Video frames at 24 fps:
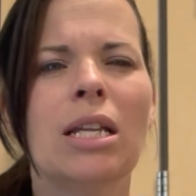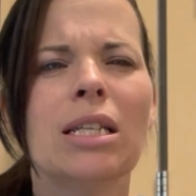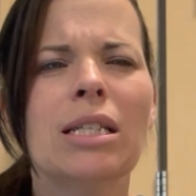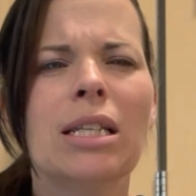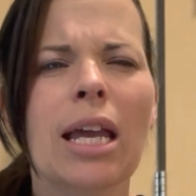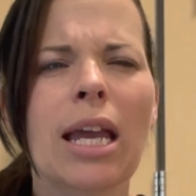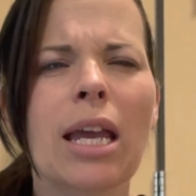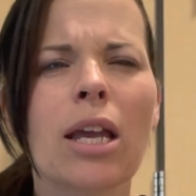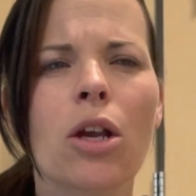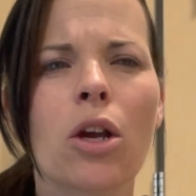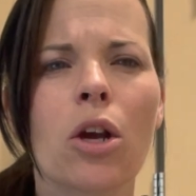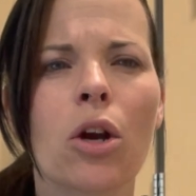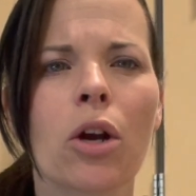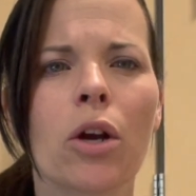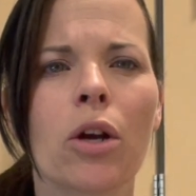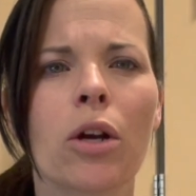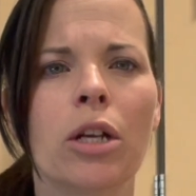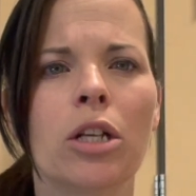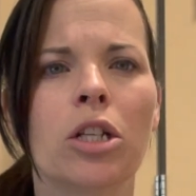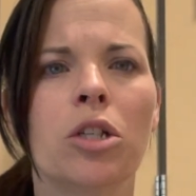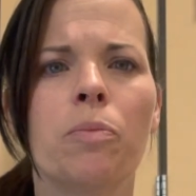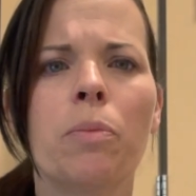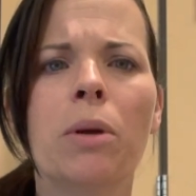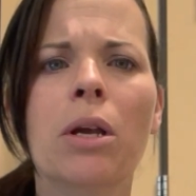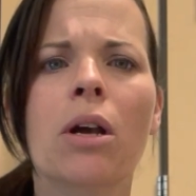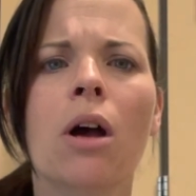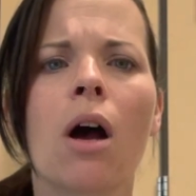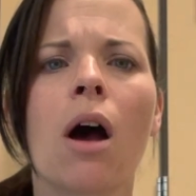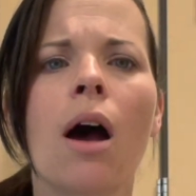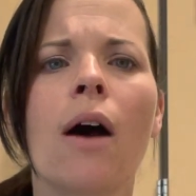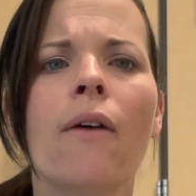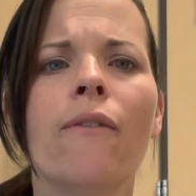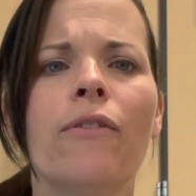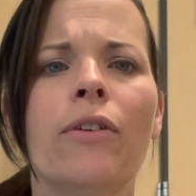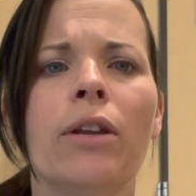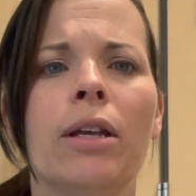Take courage, be
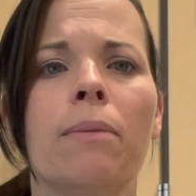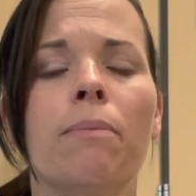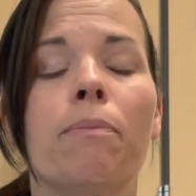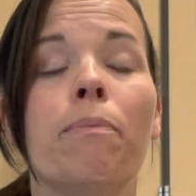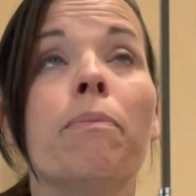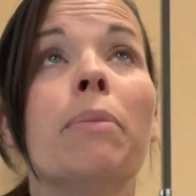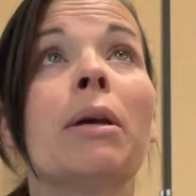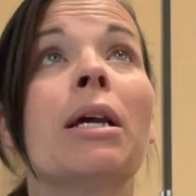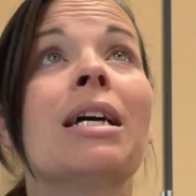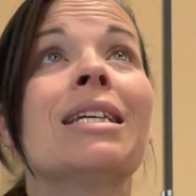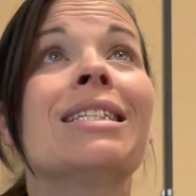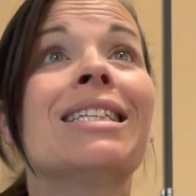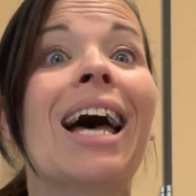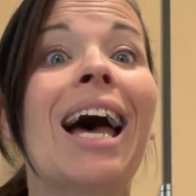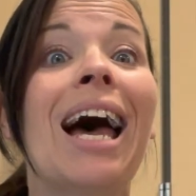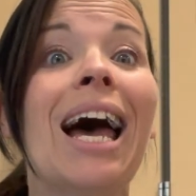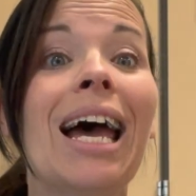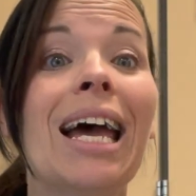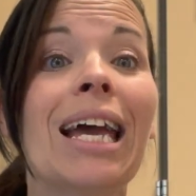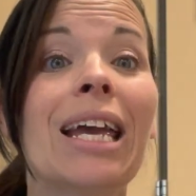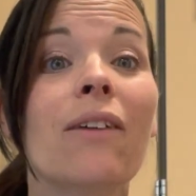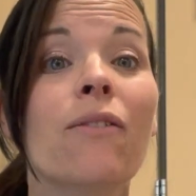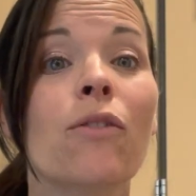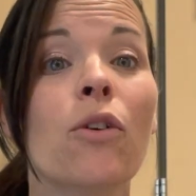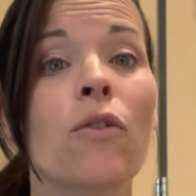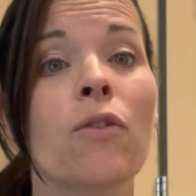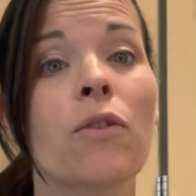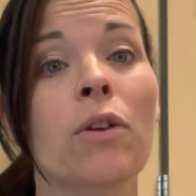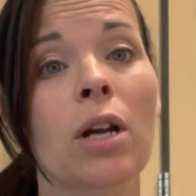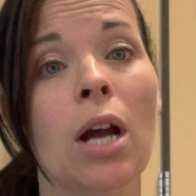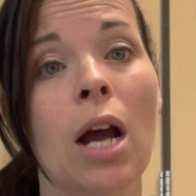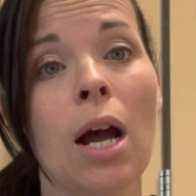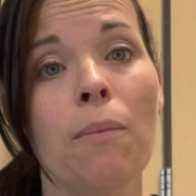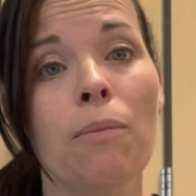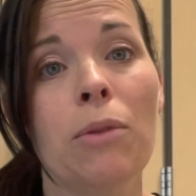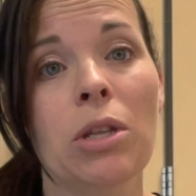confident, because I have
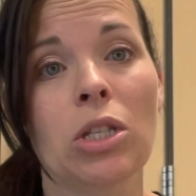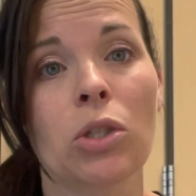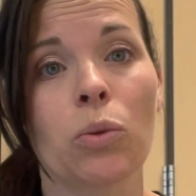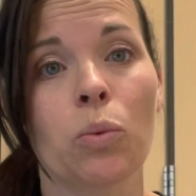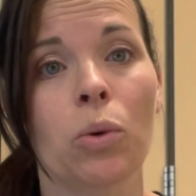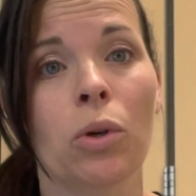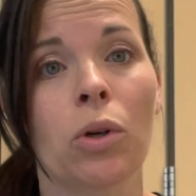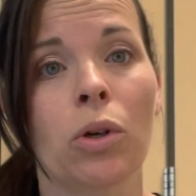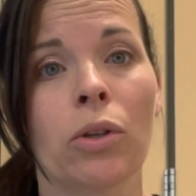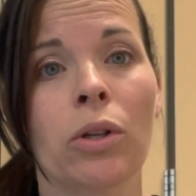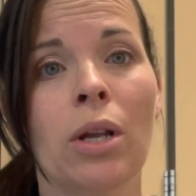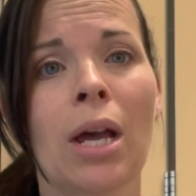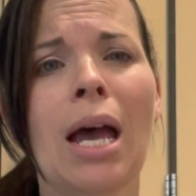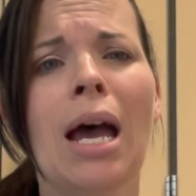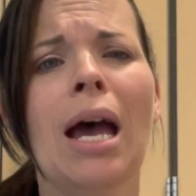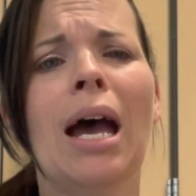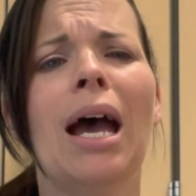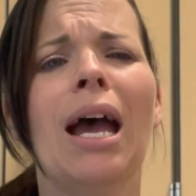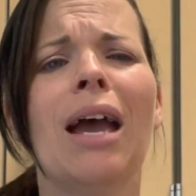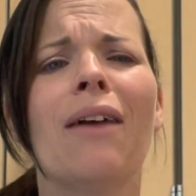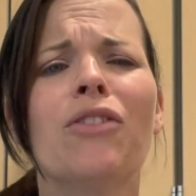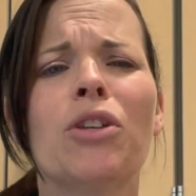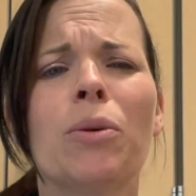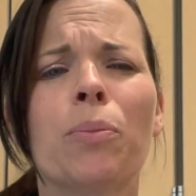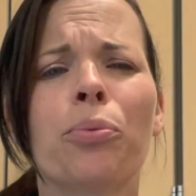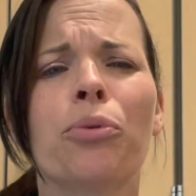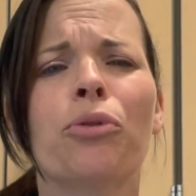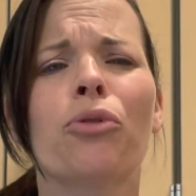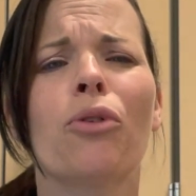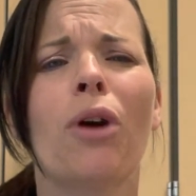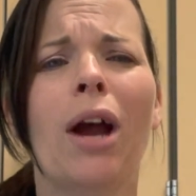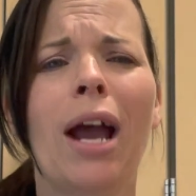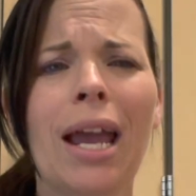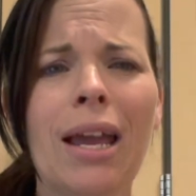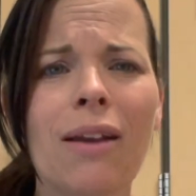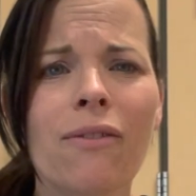overcome this world. I have
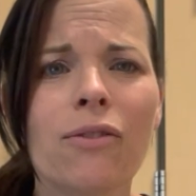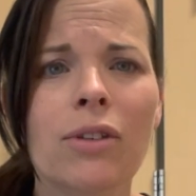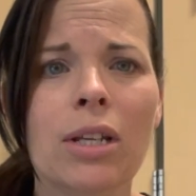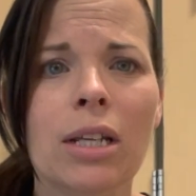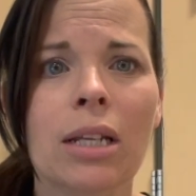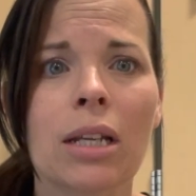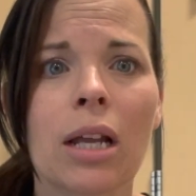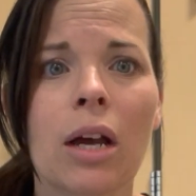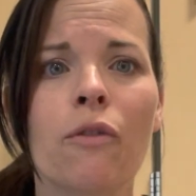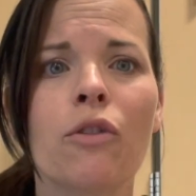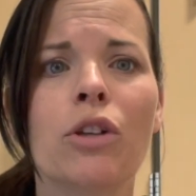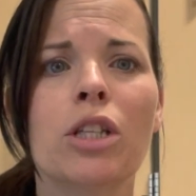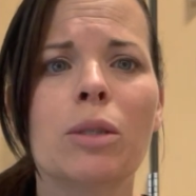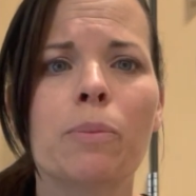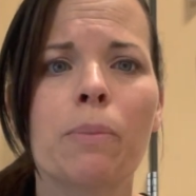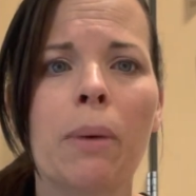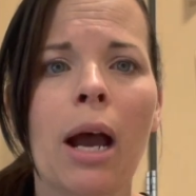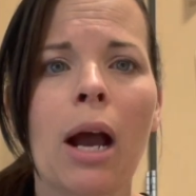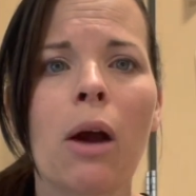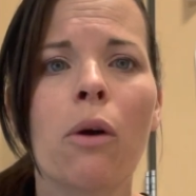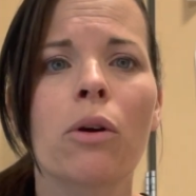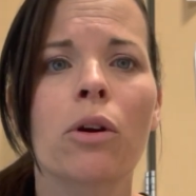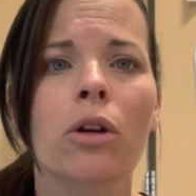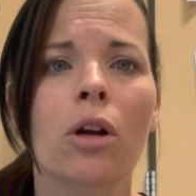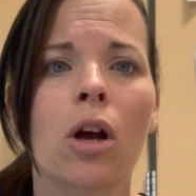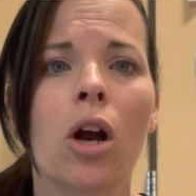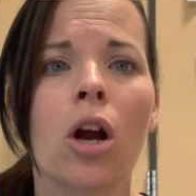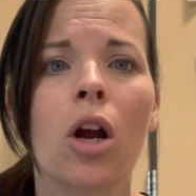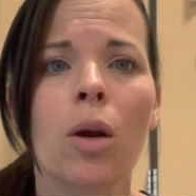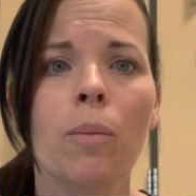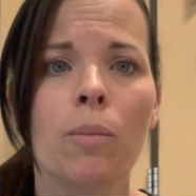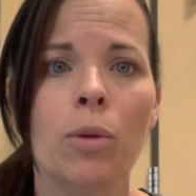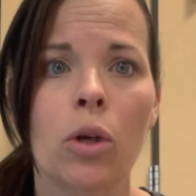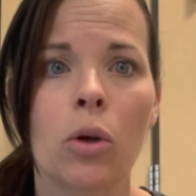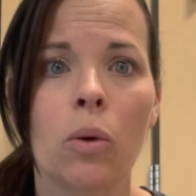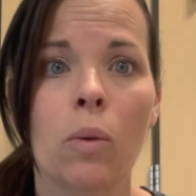deprived it of its power to
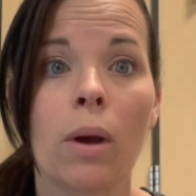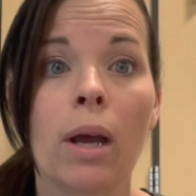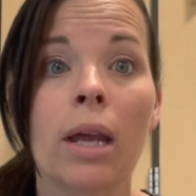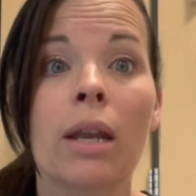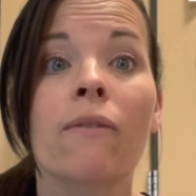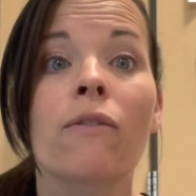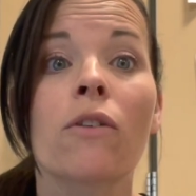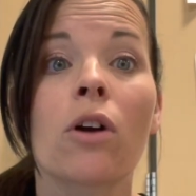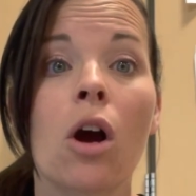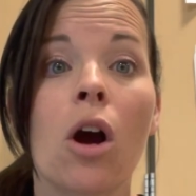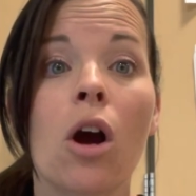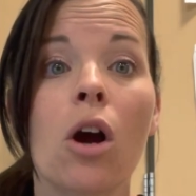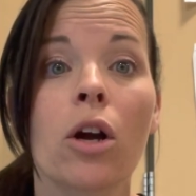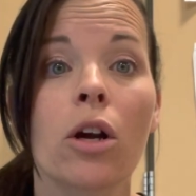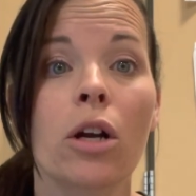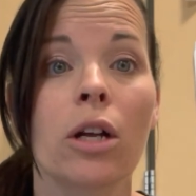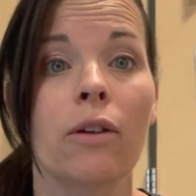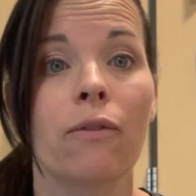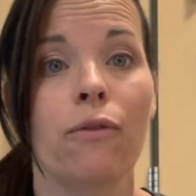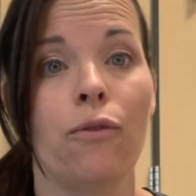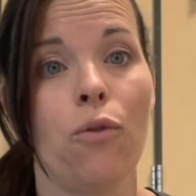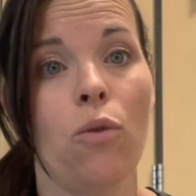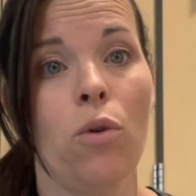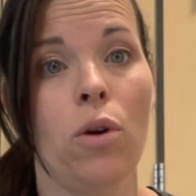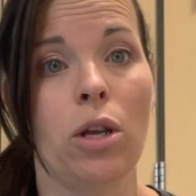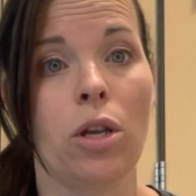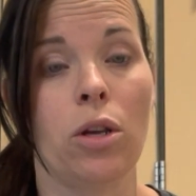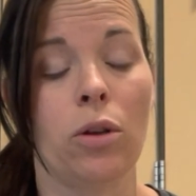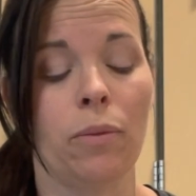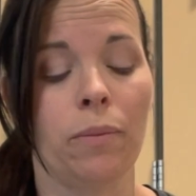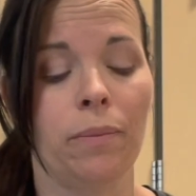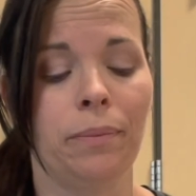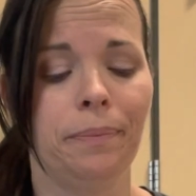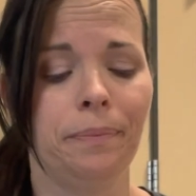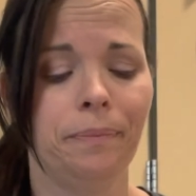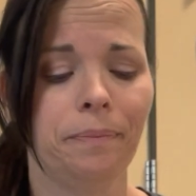harm you and have conquered it for you.